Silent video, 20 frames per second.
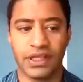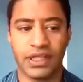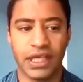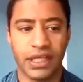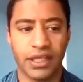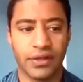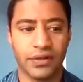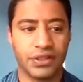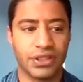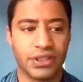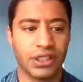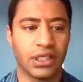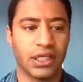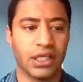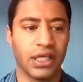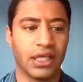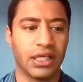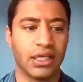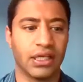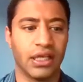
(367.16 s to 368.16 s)
Thank you, Gina.
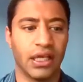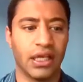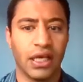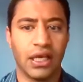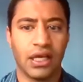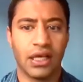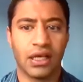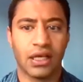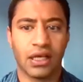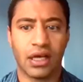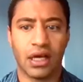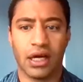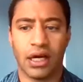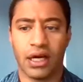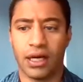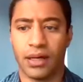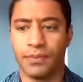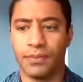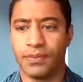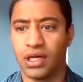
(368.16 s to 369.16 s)
And
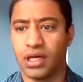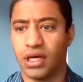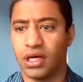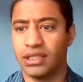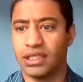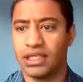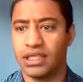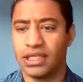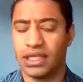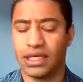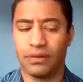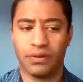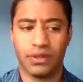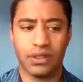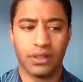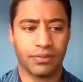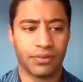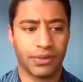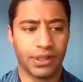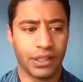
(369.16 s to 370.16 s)
Colleen, I want to
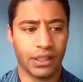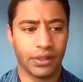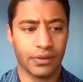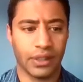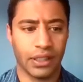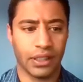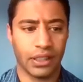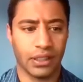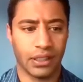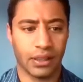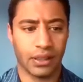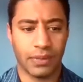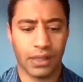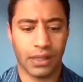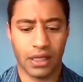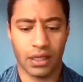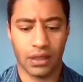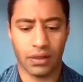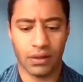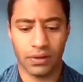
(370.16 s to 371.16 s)
bring you in
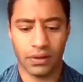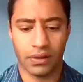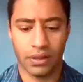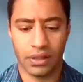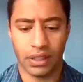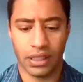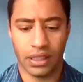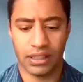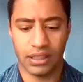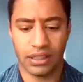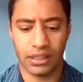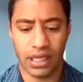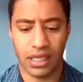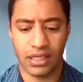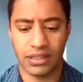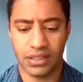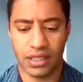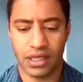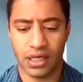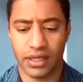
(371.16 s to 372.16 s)
about and
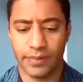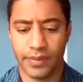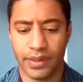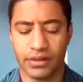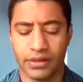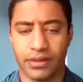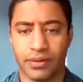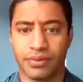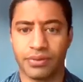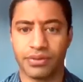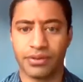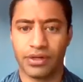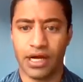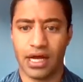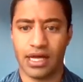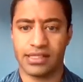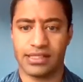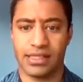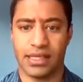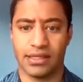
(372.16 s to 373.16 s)
talk about the
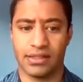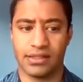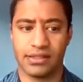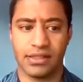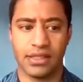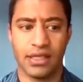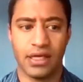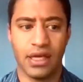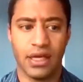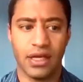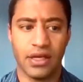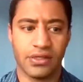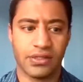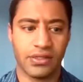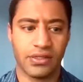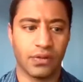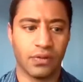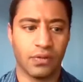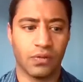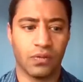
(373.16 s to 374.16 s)
process.
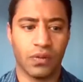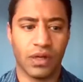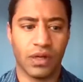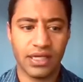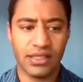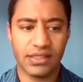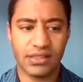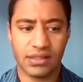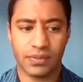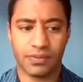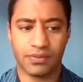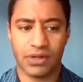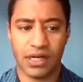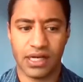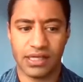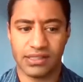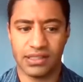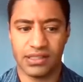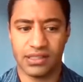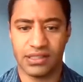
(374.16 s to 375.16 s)
So What is the
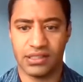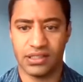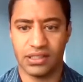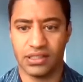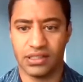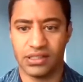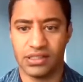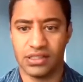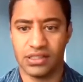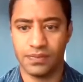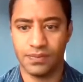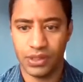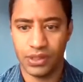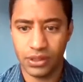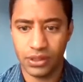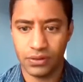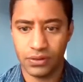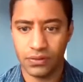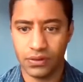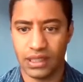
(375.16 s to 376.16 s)
process to
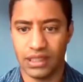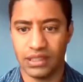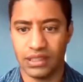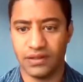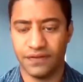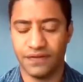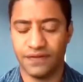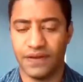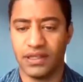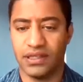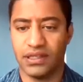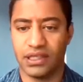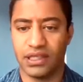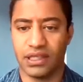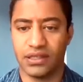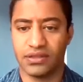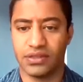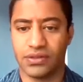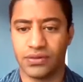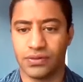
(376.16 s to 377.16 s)
dispute and defend
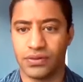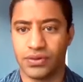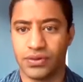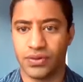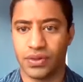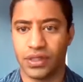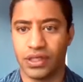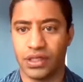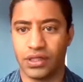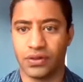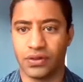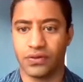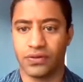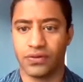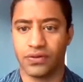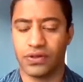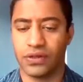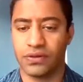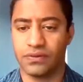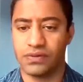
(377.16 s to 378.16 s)
against a restraining
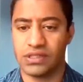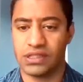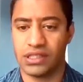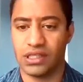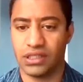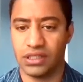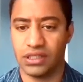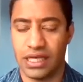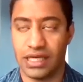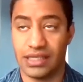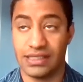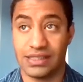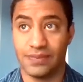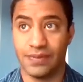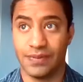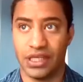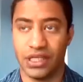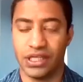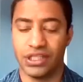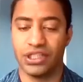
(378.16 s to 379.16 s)
order that's
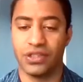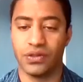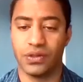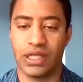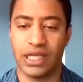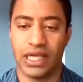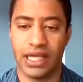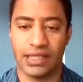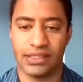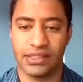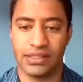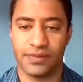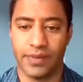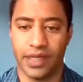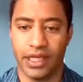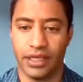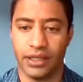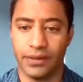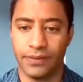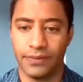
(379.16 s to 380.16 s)
been issued against me?